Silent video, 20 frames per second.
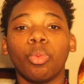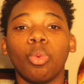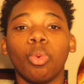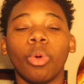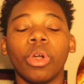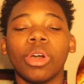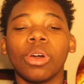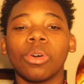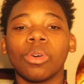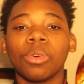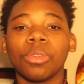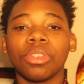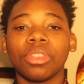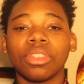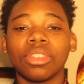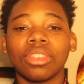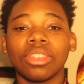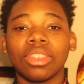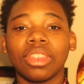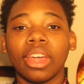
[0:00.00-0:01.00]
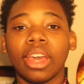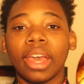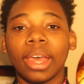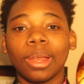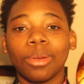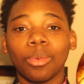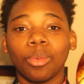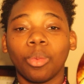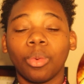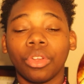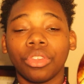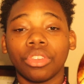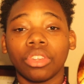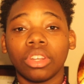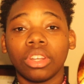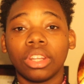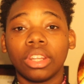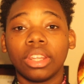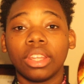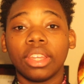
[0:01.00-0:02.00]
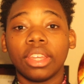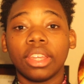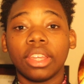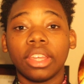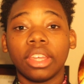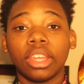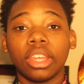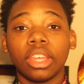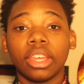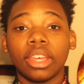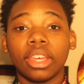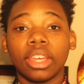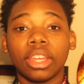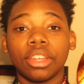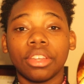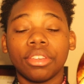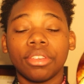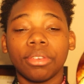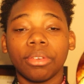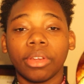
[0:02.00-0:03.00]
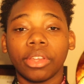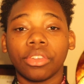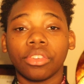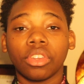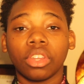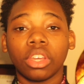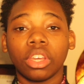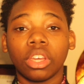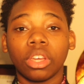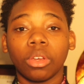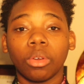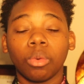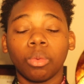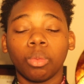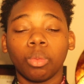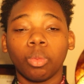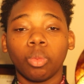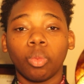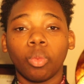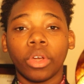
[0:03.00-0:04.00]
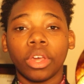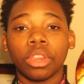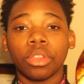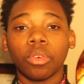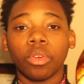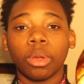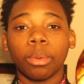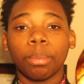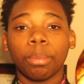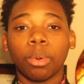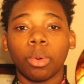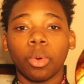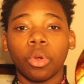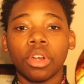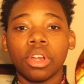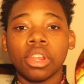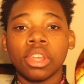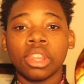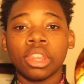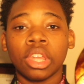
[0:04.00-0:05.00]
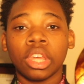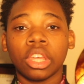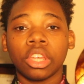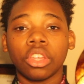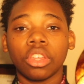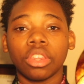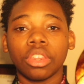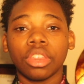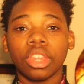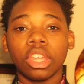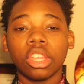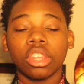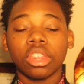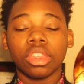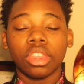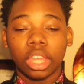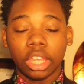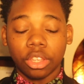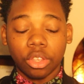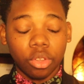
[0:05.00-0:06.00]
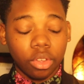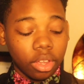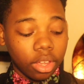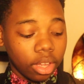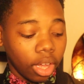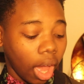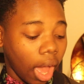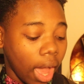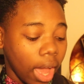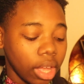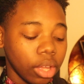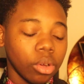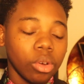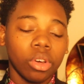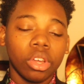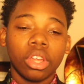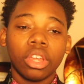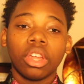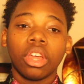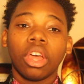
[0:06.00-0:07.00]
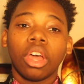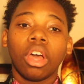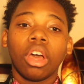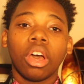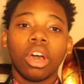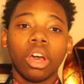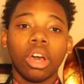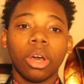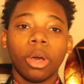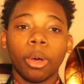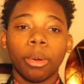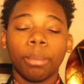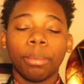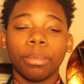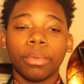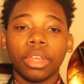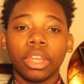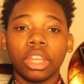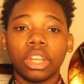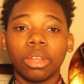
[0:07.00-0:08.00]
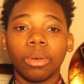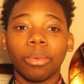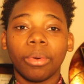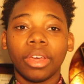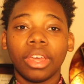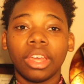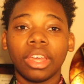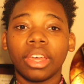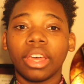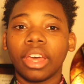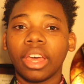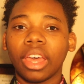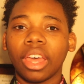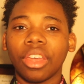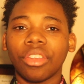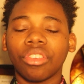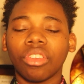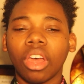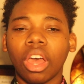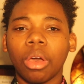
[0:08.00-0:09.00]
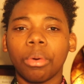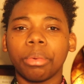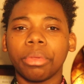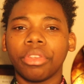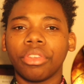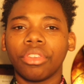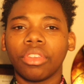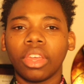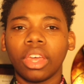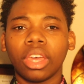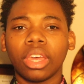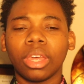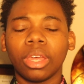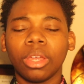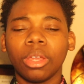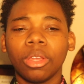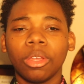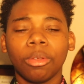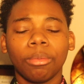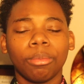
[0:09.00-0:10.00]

Well, that was an interesting weather report. Thank you, Kyle. Anyway, as I was saying